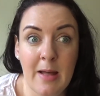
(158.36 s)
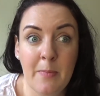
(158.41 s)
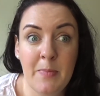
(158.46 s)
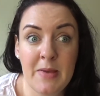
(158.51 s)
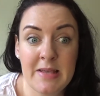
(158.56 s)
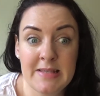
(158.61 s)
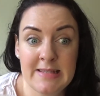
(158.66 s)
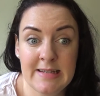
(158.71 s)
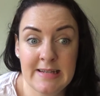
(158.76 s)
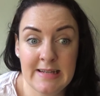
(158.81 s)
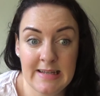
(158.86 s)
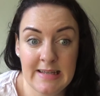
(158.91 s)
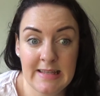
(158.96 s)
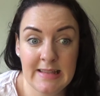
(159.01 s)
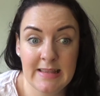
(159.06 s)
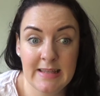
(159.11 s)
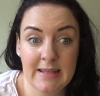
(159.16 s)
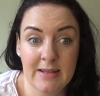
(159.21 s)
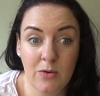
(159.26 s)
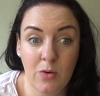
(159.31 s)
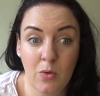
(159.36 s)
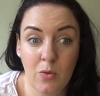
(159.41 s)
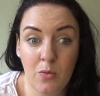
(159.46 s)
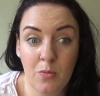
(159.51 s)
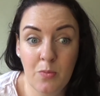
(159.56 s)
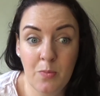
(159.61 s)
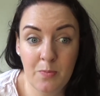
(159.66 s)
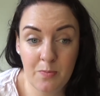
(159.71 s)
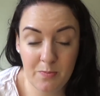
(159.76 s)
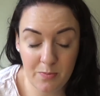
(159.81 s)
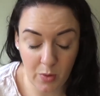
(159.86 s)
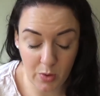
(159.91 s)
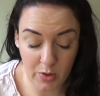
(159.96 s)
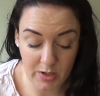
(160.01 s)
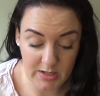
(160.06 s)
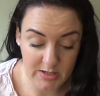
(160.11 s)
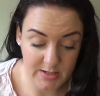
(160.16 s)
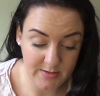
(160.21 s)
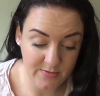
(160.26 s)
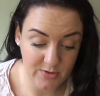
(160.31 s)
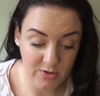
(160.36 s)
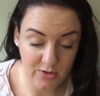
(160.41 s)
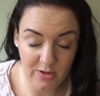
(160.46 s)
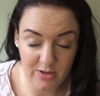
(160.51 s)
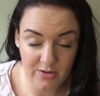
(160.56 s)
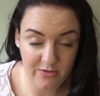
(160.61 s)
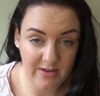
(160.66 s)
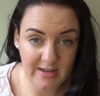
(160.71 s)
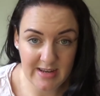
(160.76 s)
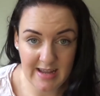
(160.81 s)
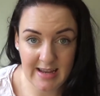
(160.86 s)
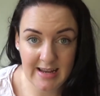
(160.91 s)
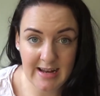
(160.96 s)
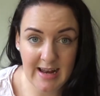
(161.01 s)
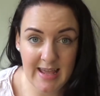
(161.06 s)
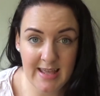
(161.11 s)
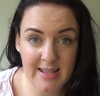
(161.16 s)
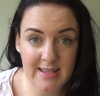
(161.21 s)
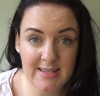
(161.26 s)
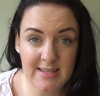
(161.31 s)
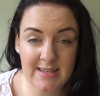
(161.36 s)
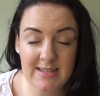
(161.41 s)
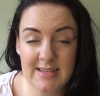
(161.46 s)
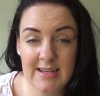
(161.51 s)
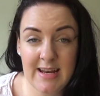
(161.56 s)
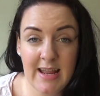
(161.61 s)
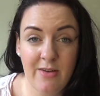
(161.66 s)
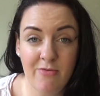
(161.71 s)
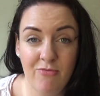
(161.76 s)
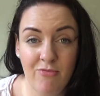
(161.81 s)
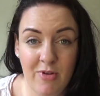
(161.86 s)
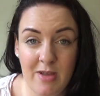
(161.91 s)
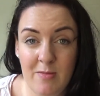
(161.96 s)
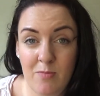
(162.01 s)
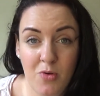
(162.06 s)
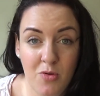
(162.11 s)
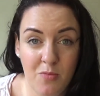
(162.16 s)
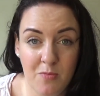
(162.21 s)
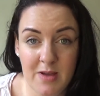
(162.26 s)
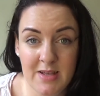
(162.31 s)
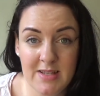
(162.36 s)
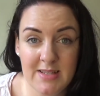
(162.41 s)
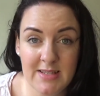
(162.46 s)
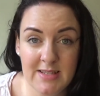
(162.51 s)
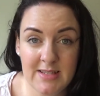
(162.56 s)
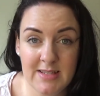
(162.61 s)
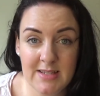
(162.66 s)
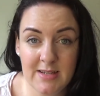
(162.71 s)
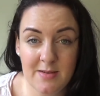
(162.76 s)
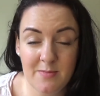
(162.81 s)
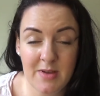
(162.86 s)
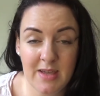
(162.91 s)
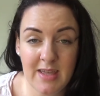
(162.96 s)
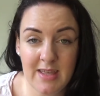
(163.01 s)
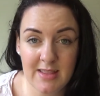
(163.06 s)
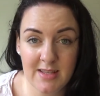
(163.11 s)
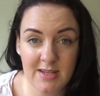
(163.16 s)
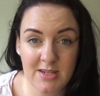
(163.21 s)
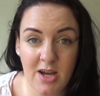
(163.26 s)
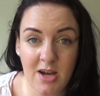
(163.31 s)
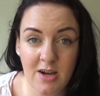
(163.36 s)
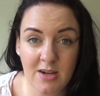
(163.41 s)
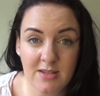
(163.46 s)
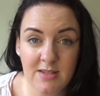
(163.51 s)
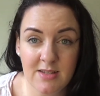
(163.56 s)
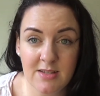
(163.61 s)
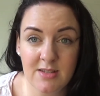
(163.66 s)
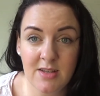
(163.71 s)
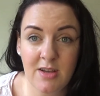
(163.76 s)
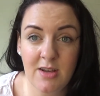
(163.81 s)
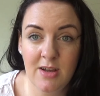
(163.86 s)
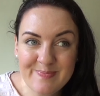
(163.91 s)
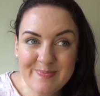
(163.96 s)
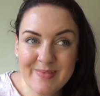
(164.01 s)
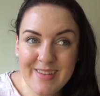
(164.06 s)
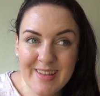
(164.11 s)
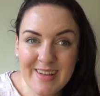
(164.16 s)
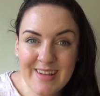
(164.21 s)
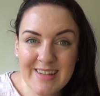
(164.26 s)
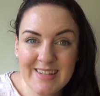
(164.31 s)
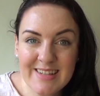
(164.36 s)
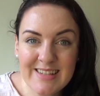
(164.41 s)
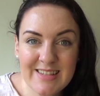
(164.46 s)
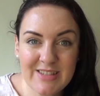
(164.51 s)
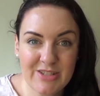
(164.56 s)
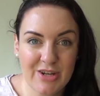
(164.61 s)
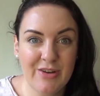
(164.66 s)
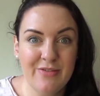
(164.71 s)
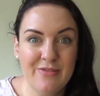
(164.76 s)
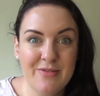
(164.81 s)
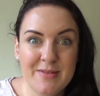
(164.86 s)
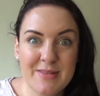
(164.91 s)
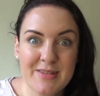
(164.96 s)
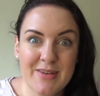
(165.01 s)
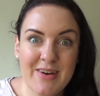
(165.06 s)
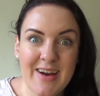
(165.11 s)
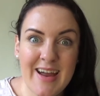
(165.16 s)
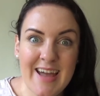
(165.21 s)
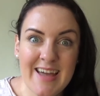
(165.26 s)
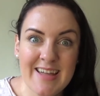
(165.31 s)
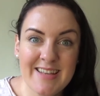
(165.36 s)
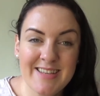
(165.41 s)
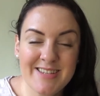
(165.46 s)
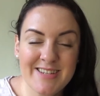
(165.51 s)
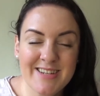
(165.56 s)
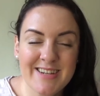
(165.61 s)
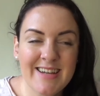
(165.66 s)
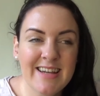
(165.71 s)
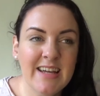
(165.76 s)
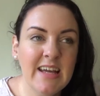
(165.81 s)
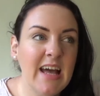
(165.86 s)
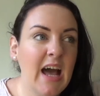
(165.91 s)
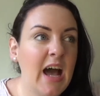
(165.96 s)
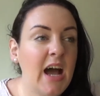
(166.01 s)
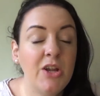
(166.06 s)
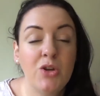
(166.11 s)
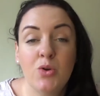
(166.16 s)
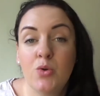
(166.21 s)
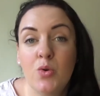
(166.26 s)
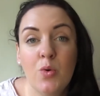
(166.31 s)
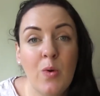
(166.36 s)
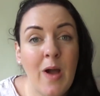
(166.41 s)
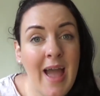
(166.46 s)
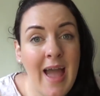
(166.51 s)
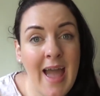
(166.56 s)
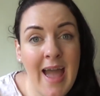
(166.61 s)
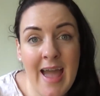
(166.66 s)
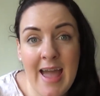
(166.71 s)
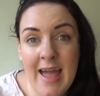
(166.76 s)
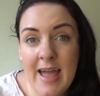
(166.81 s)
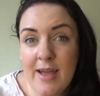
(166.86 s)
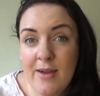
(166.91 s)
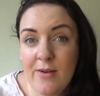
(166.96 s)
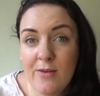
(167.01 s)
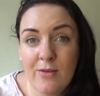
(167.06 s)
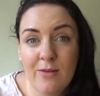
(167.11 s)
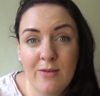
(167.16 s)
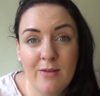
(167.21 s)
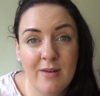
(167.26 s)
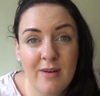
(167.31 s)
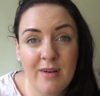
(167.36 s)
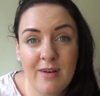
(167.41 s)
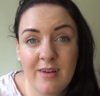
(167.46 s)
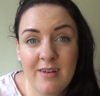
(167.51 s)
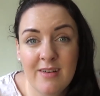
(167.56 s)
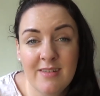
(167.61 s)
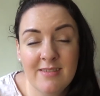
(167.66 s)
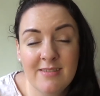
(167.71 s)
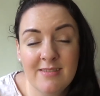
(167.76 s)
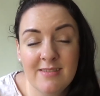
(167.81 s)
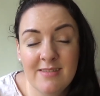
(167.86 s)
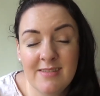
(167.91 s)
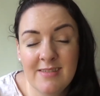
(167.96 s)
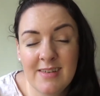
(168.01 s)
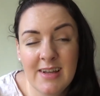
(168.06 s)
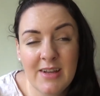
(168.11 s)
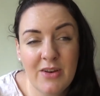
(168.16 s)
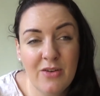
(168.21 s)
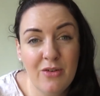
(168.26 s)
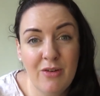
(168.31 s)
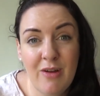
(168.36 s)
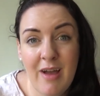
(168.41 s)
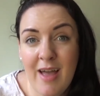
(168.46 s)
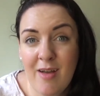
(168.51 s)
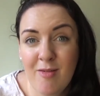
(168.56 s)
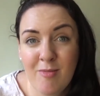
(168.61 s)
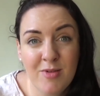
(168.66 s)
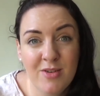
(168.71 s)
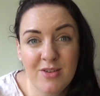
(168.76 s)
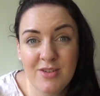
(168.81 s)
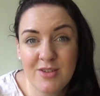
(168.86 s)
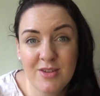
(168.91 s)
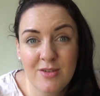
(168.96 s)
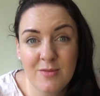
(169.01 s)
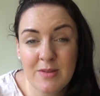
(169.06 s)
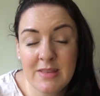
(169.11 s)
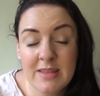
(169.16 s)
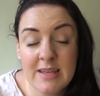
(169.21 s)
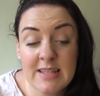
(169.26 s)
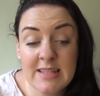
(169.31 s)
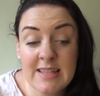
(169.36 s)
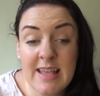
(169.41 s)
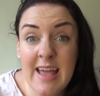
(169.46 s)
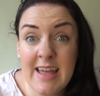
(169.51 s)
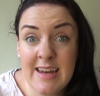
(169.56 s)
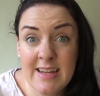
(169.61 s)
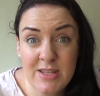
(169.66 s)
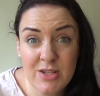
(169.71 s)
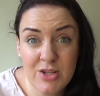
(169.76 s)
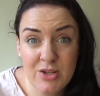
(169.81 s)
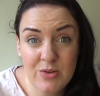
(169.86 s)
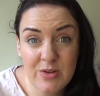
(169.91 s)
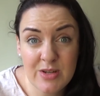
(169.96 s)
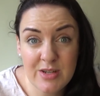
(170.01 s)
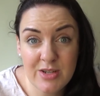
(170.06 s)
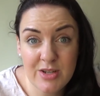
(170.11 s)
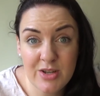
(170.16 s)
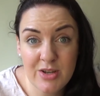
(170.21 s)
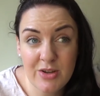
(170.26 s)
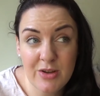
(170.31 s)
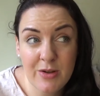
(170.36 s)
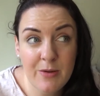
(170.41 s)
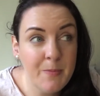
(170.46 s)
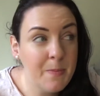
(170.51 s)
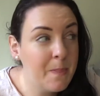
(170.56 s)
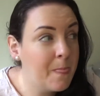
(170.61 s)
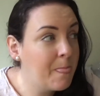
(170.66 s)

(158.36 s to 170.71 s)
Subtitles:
basically the whole point of doing the 3-day cleanse is to like reboot my system and get the toxins out, start from scratch. I don't know how I'm gonna do with this. Eddie's doing it too.